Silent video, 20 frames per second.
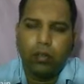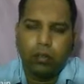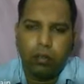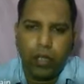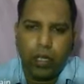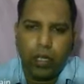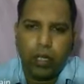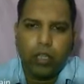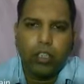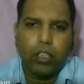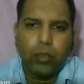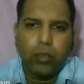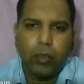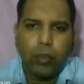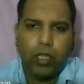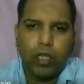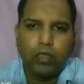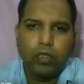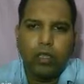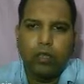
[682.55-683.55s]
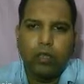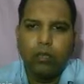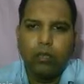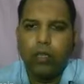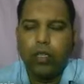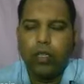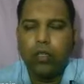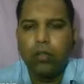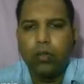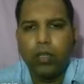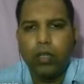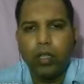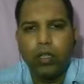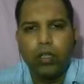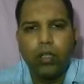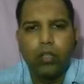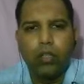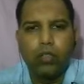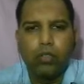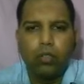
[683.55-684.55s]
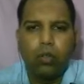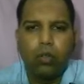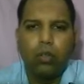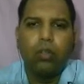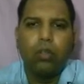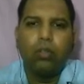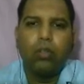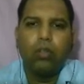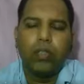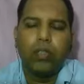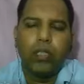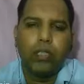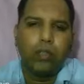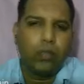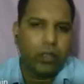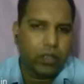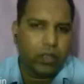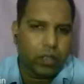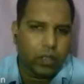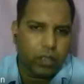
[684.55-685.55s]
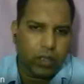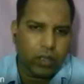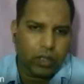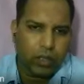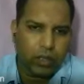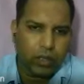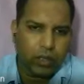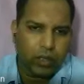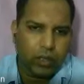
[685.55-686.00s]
vacant space and where you can install all these facilities.